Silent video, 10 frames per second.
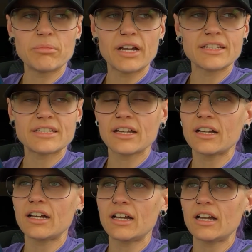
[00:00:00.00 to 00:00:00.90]
but
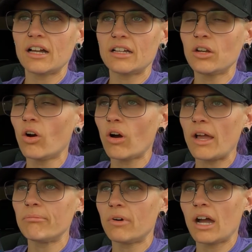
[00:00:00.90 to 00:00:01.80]
no,
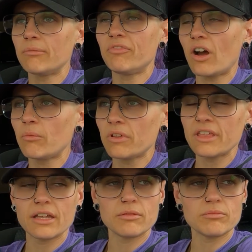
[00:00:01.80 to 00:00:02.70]
I'm fine with
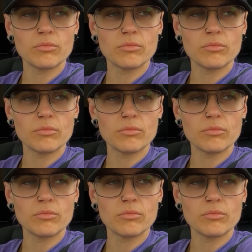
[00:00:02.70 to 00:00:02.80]
it.